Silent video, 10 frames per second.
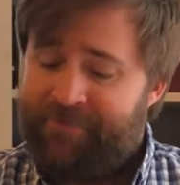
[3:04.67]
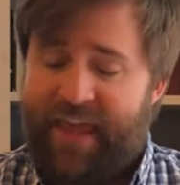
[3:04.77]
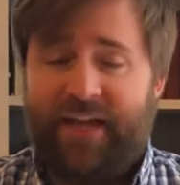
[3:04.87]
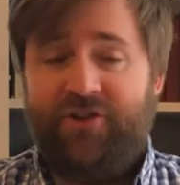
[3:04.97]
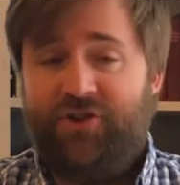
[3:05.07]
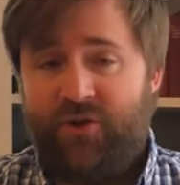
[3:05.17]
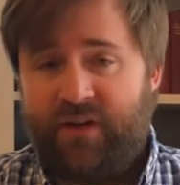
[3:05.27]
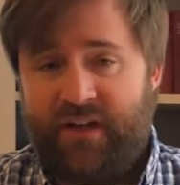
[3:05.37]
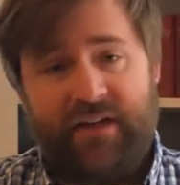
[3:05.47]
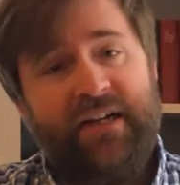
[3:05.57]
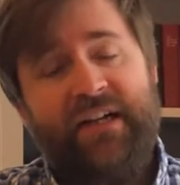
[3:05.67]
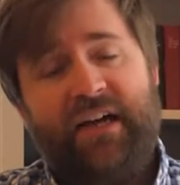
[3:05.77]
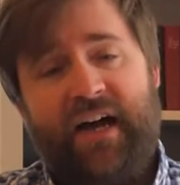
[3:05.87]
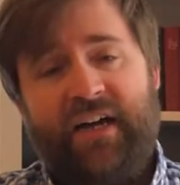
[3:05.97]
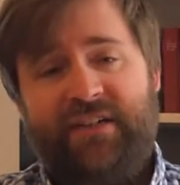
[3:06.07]
and Judah
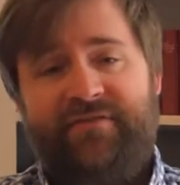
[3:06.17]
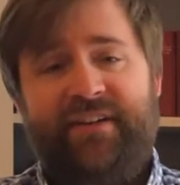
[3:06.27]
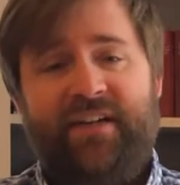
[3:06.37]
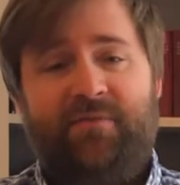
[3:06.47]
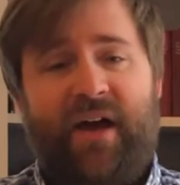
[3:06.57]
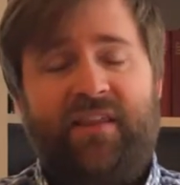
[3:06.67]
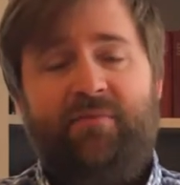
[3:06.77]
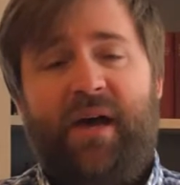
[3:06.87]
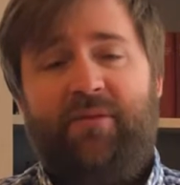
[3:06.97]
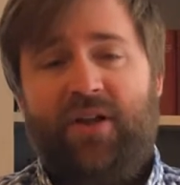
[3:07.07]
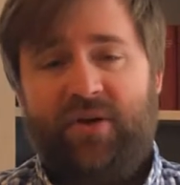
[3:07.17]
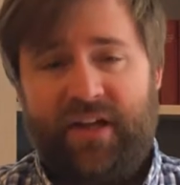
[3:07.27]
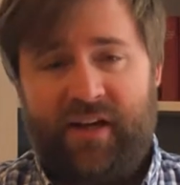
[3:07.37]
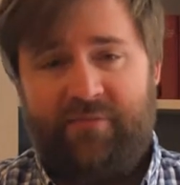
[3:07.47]
defeated by the Babylonian